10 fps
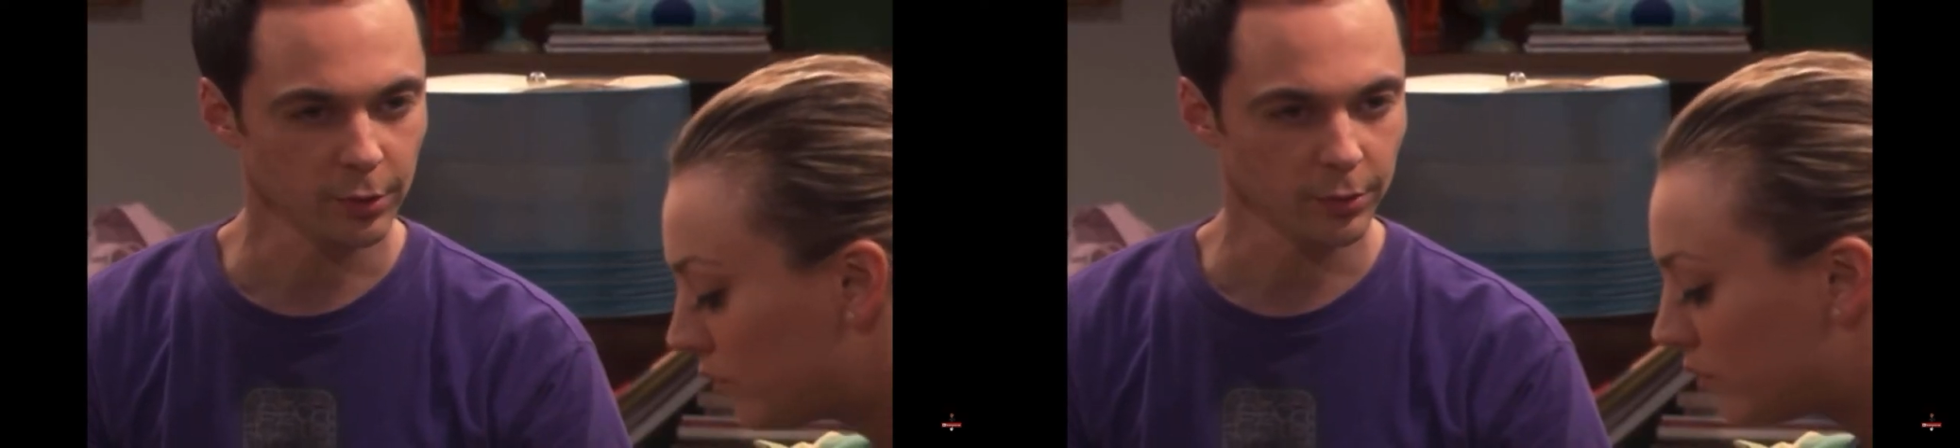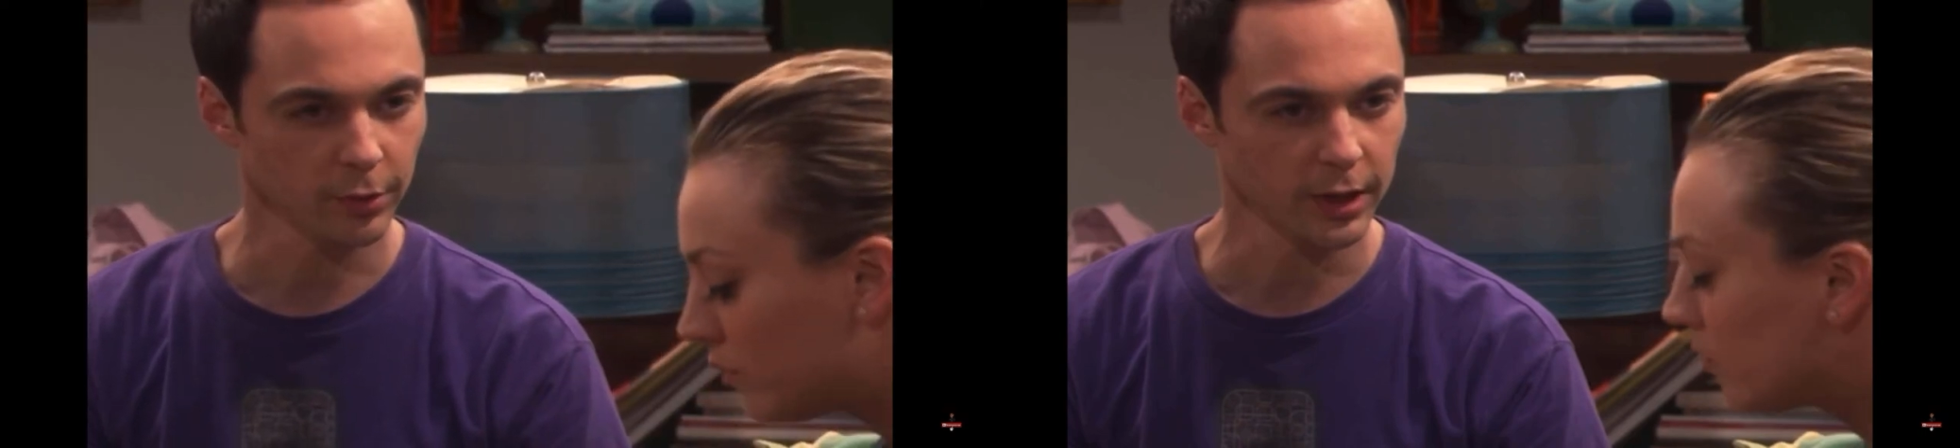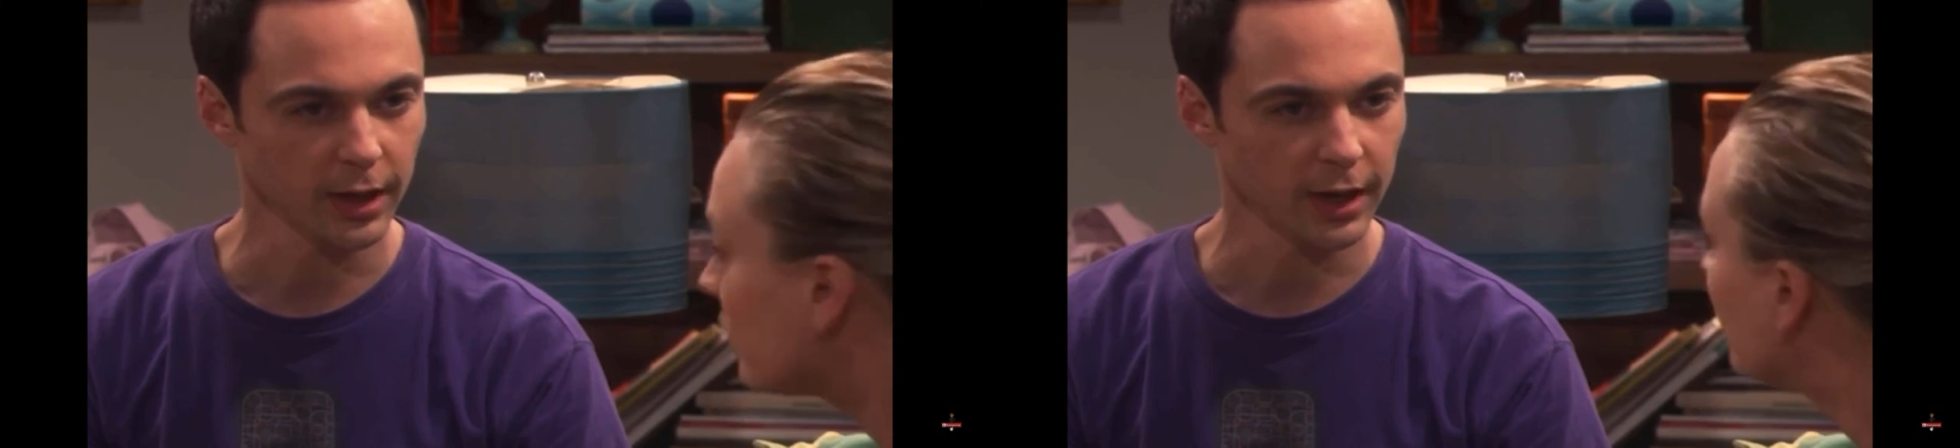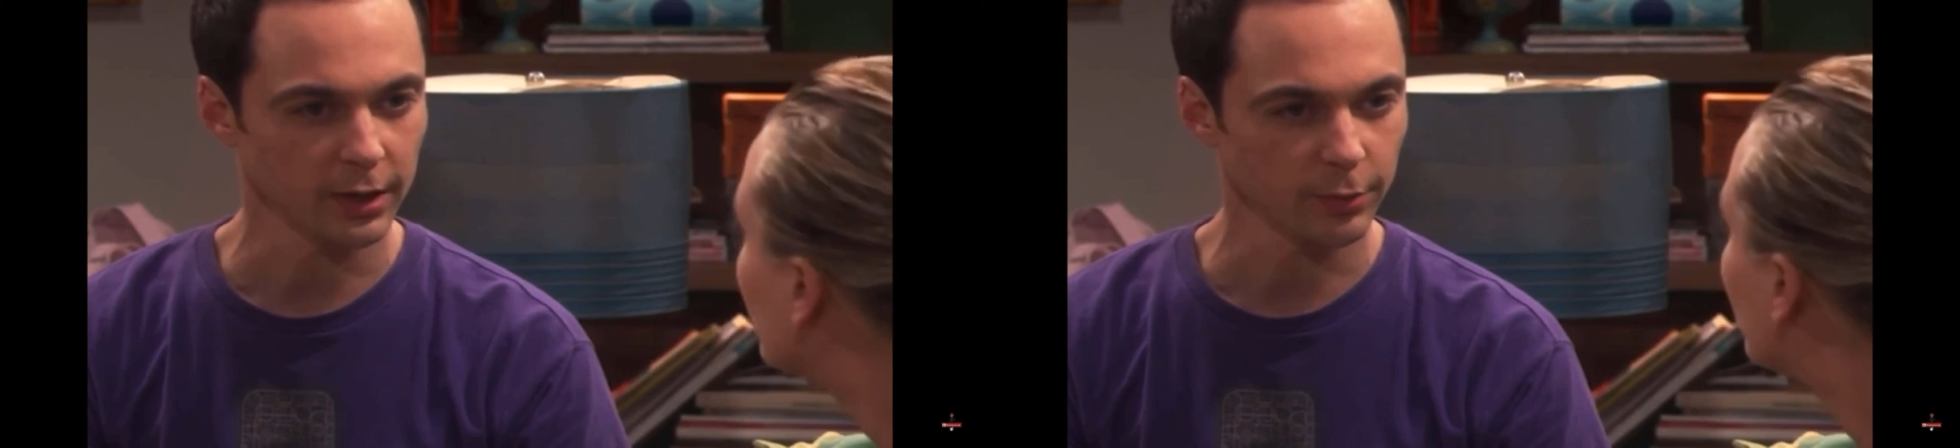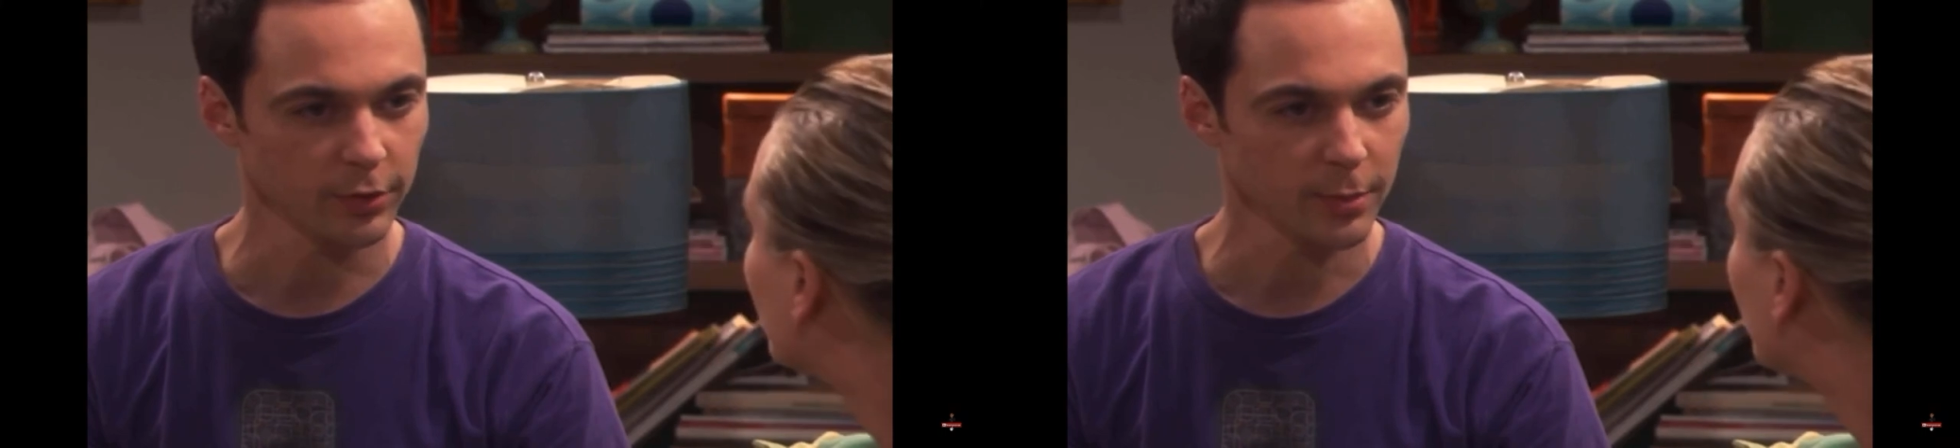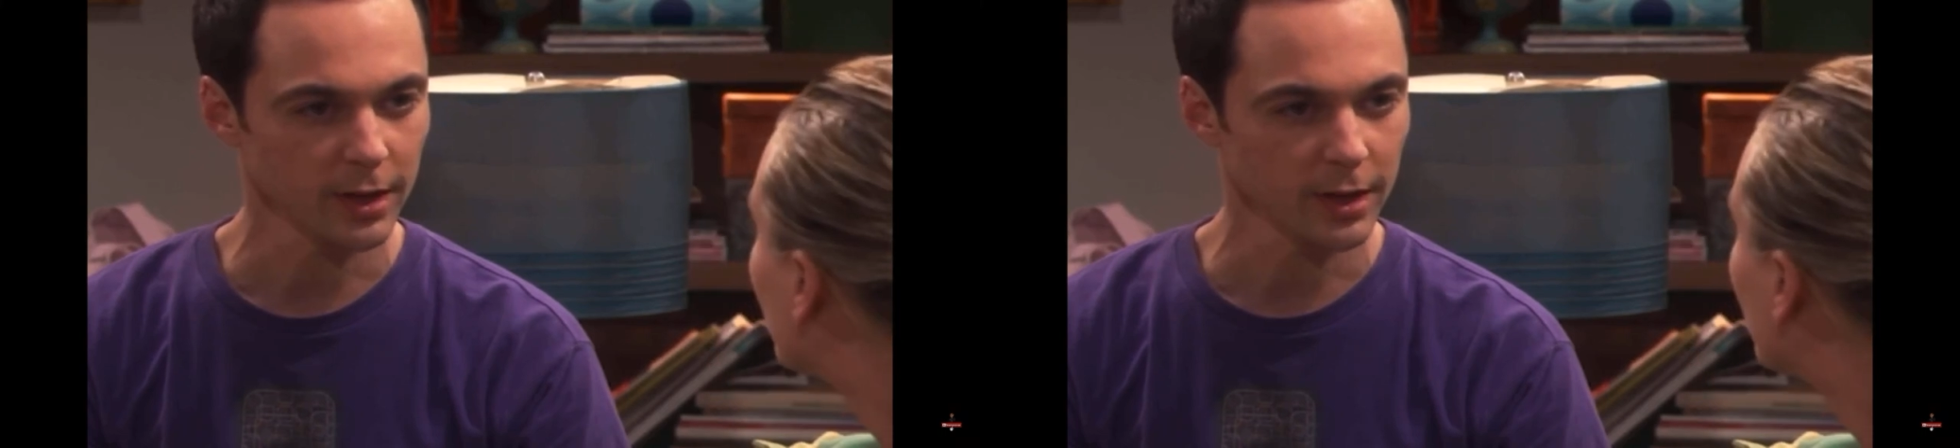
she was going to end it with